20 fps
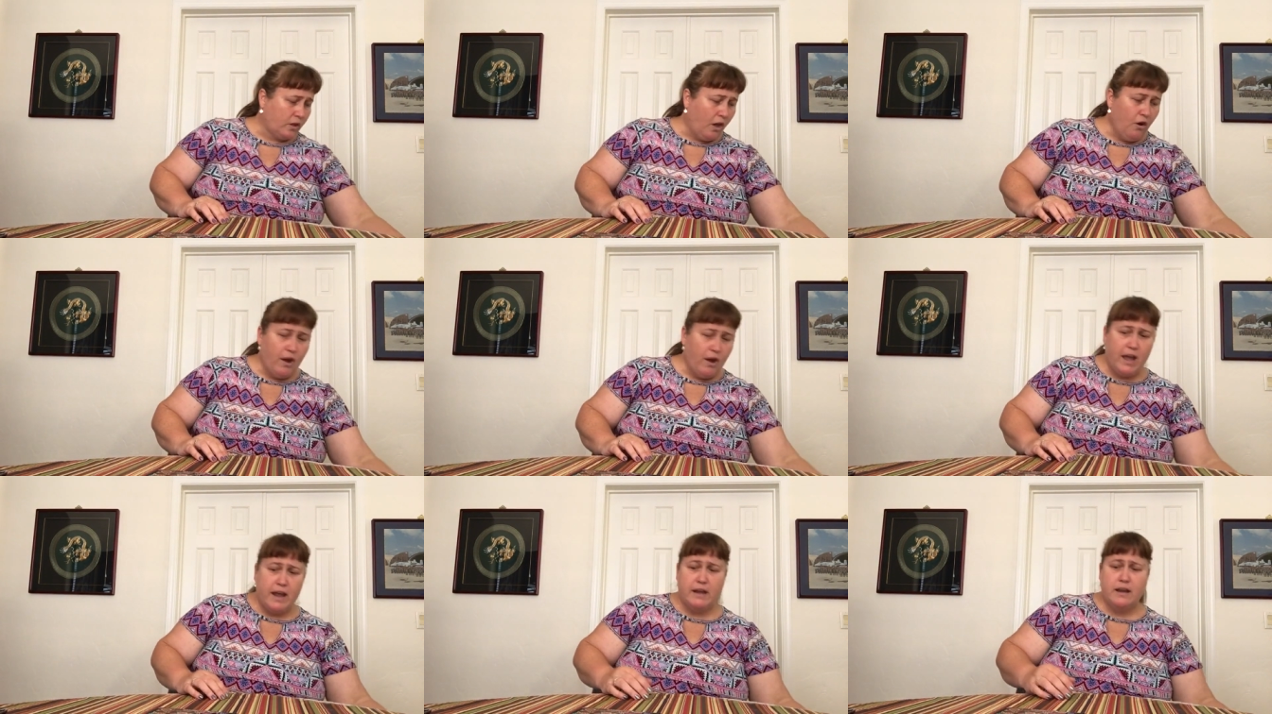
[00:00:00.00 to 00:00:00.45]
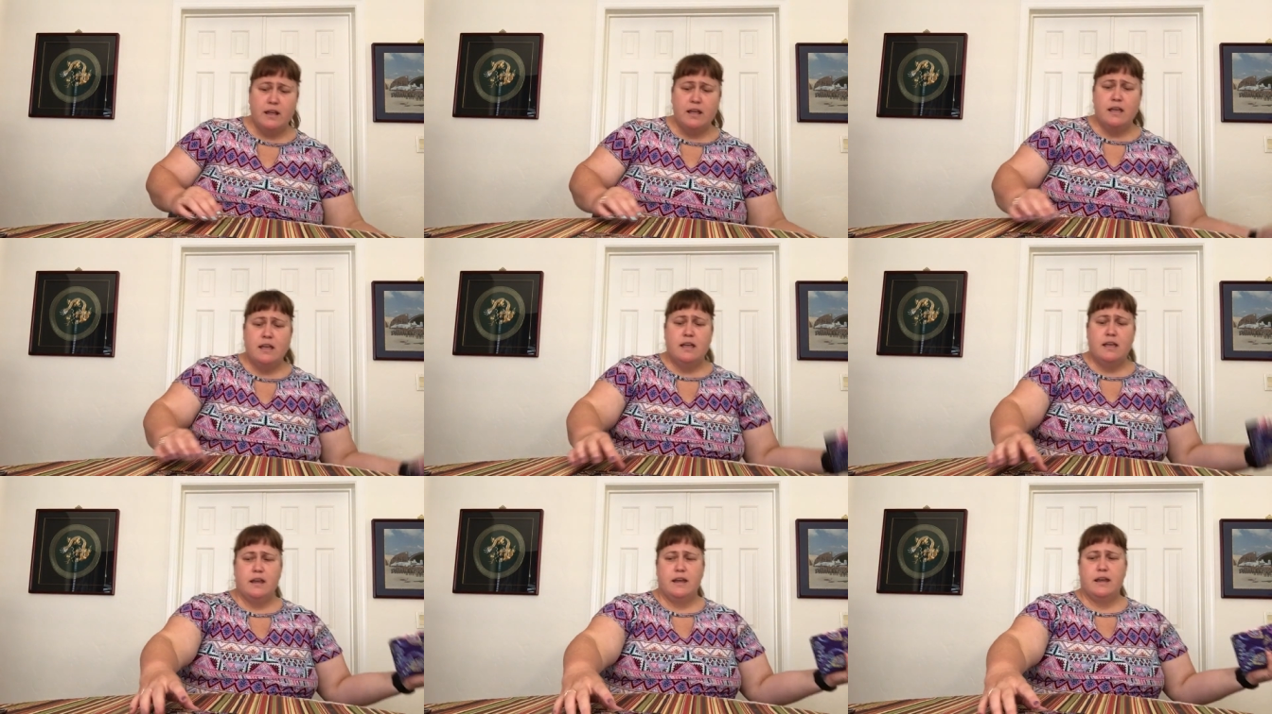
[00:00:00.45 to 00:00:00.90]
All right,
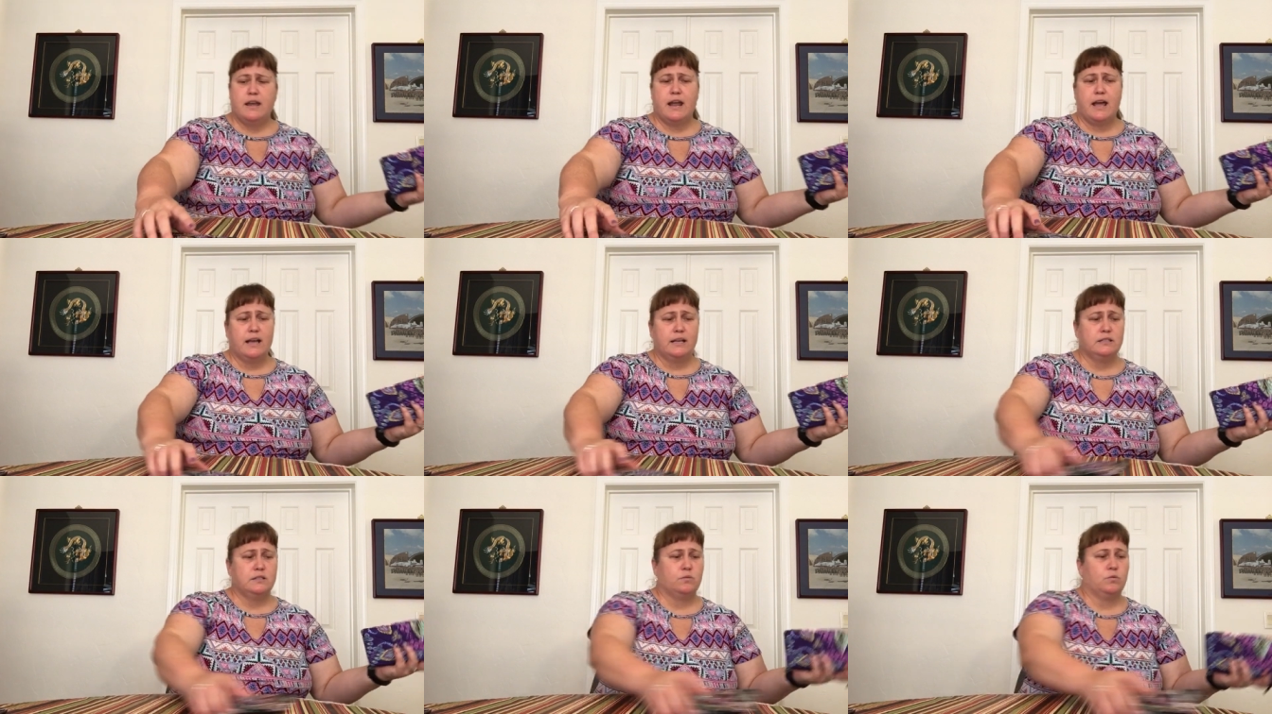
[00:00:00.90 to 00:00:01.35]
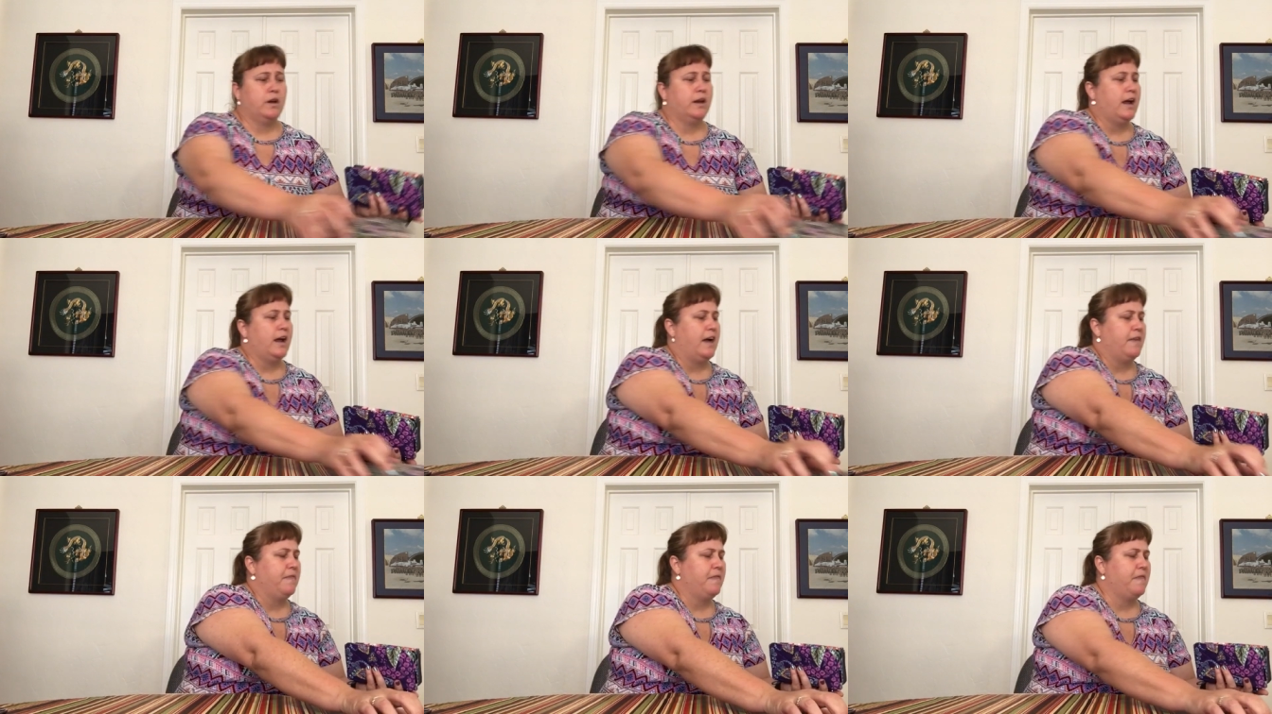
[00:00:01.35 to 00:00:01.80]
next one,
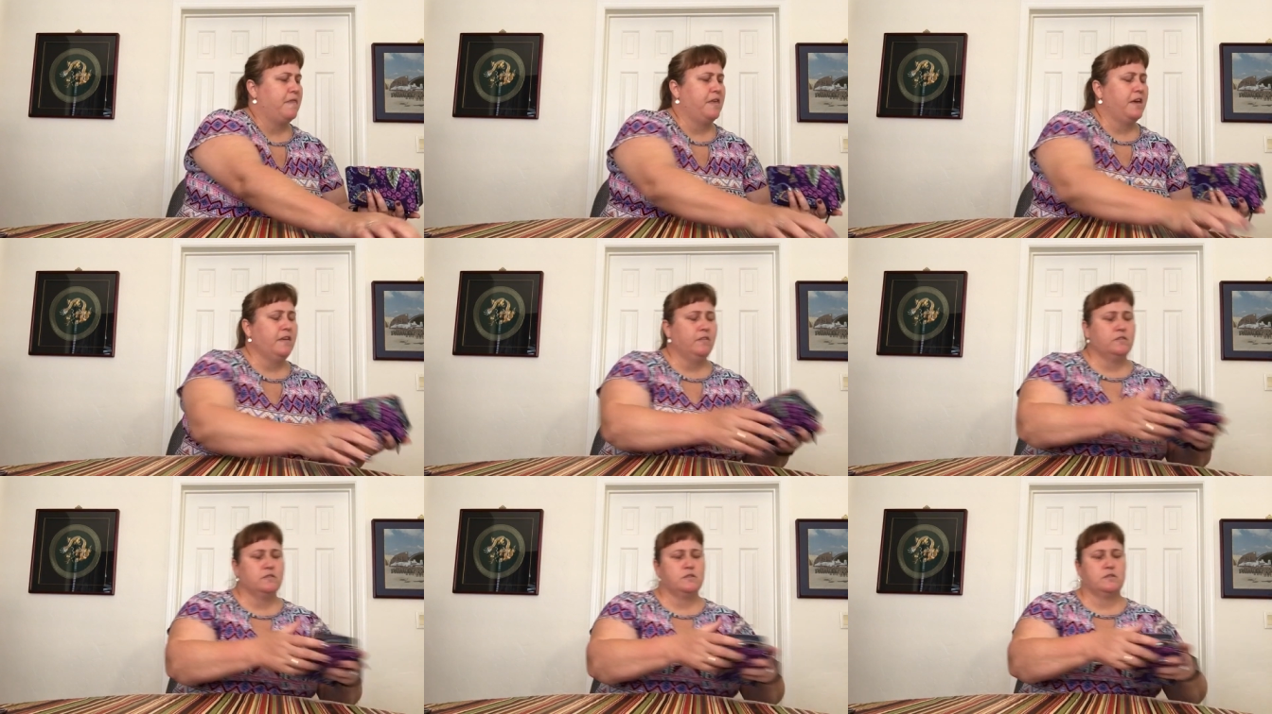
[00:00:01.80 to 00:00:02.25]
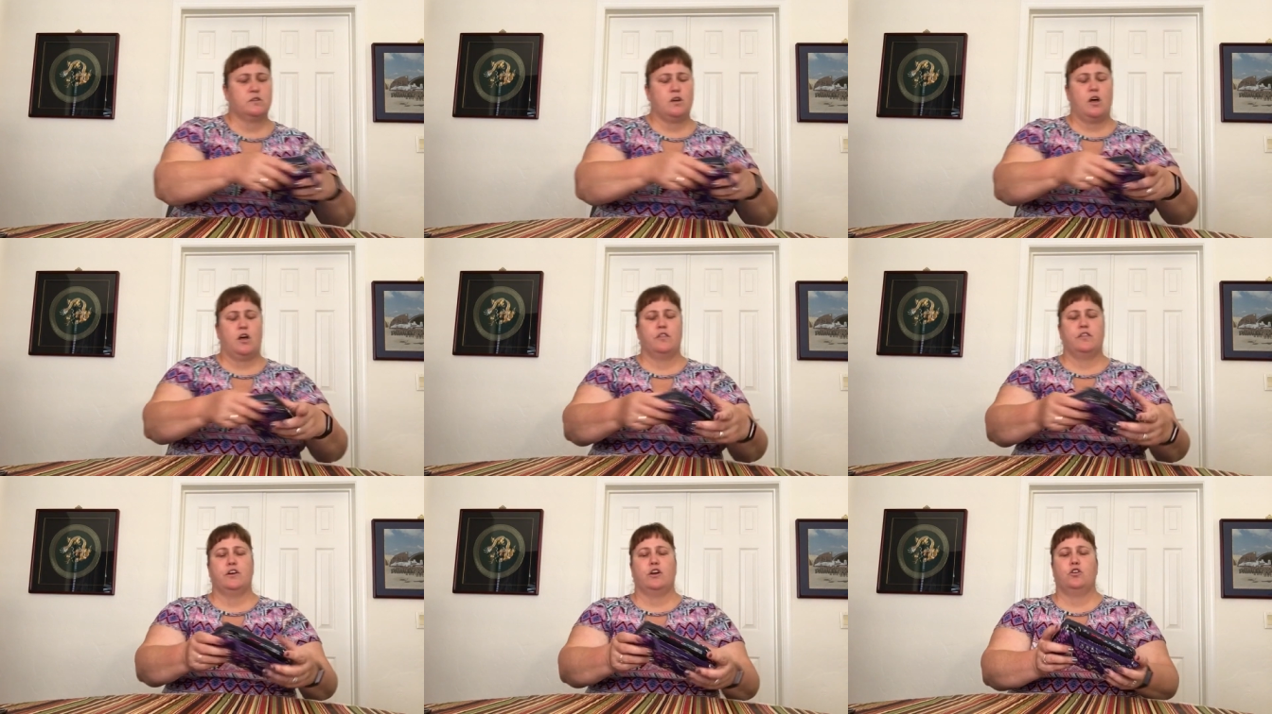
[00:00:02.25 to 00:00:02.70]
I think this is
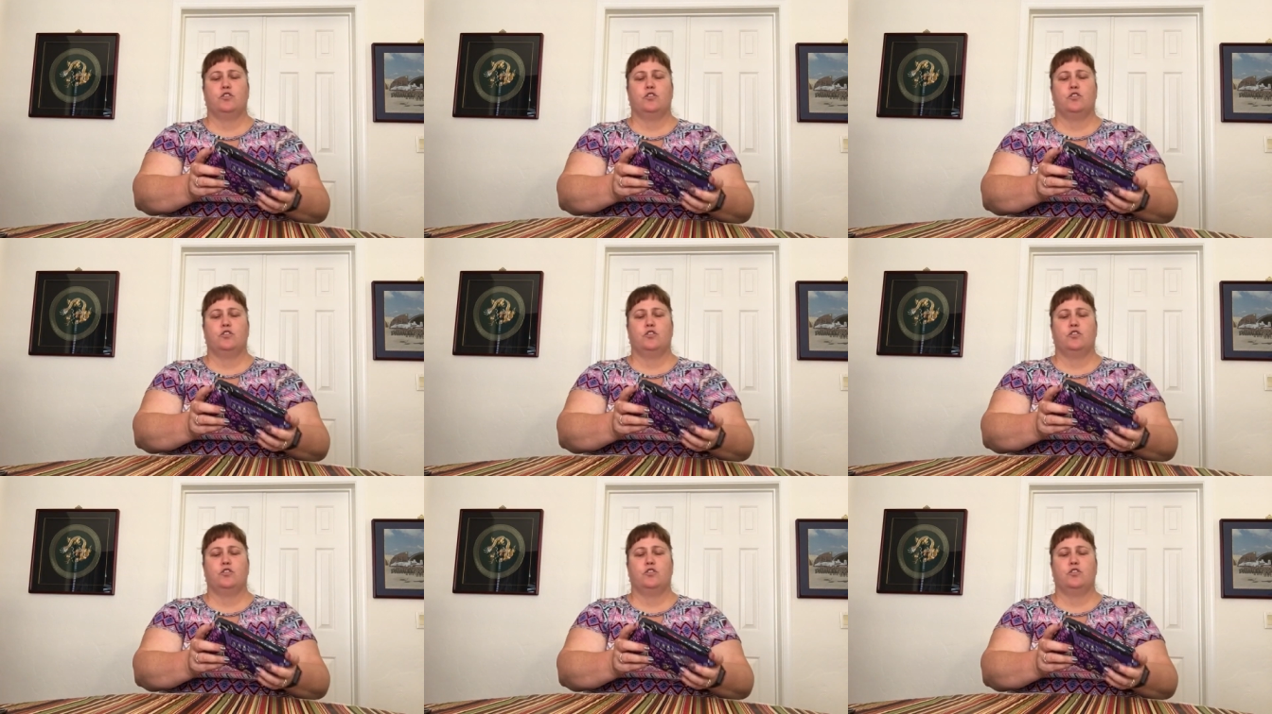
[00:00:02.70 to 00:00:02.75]
called the